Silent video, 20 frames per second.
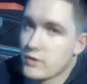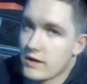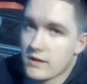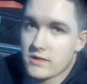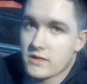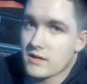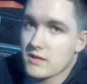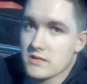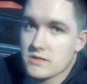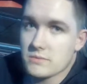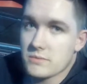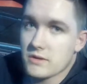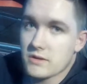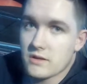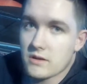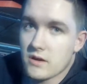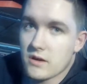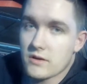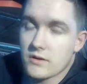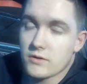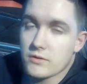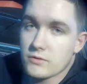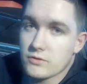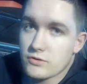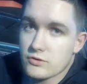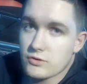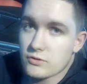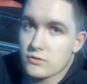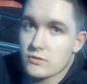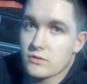great things about the audio
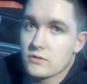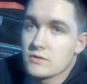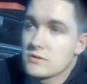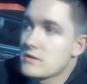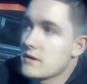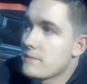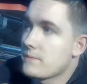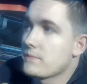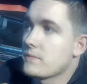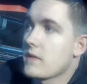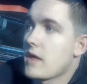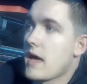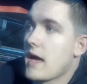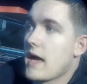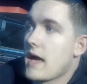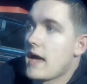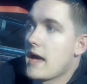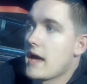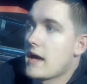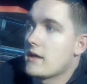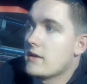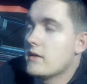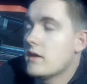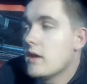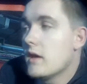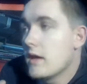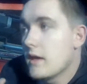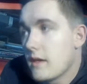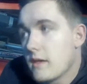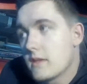controls, and
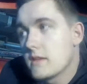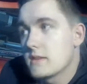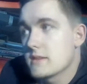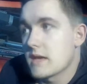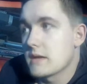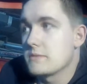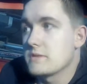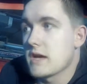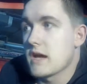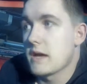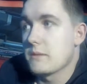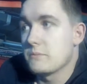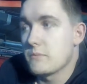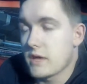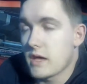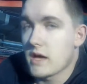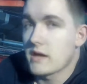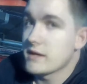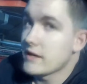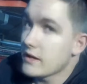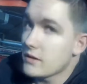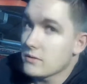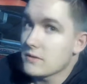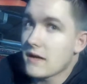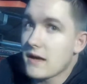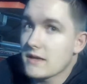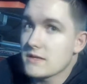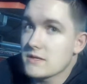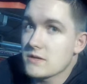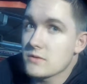at the same time, an
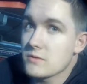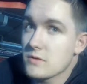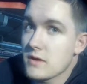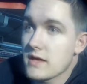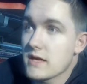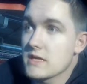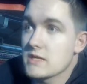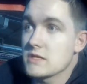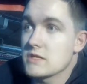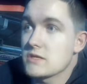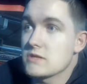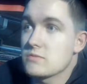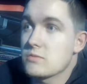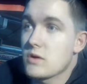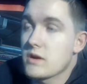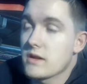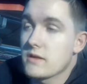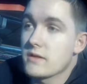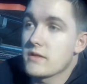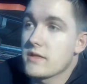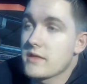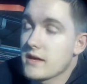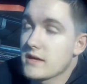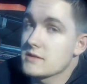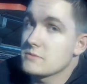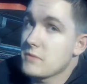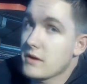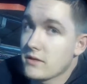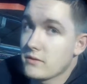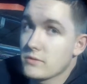equalizer is one of the
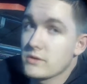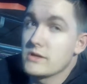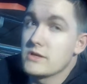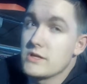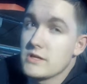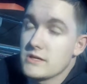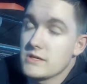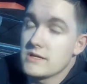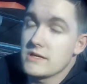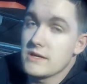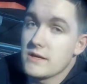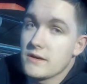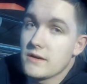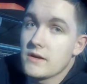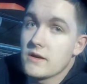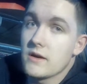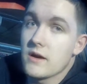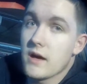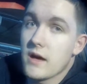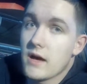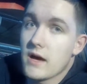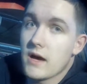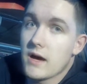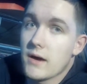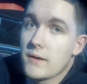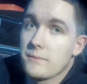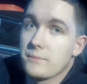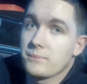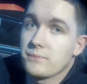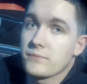things my 3GT
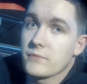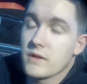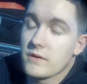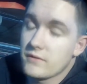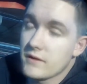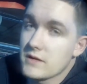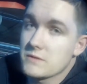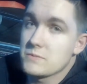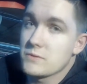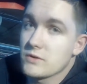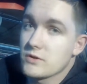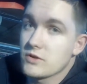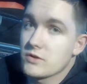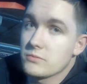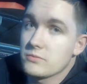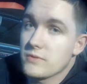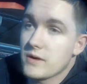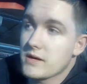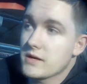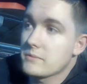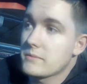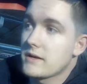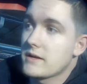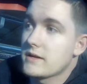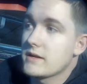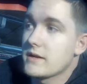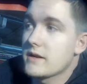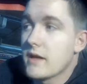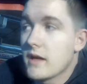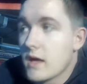Facebook group
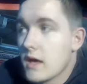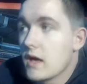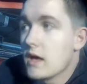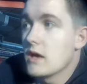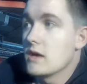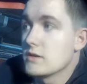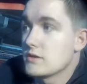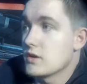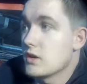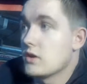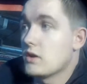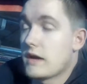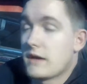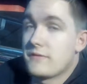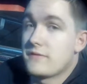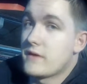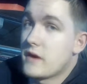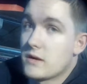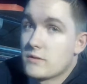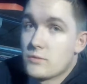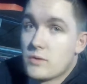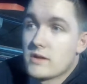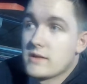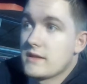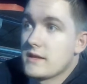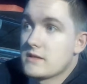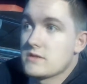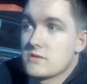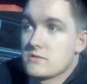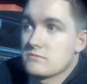recommended, so I found one
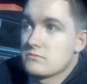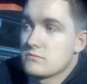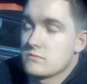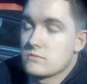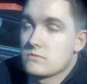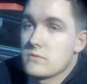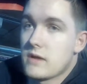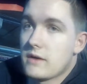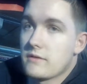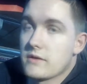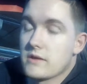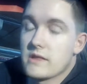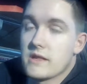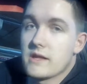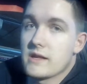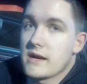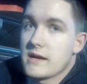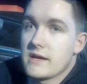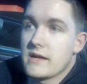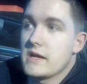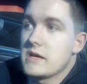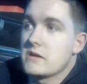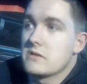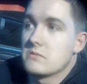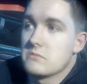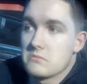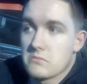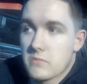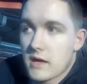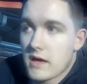that's everything I need,
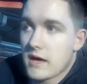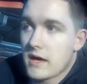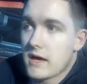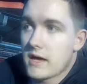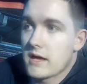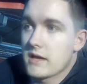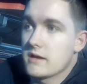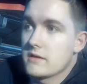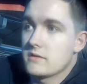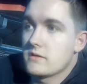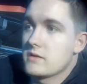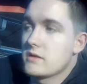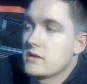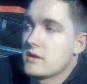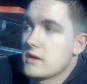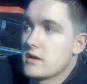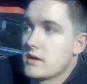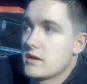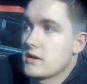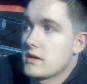and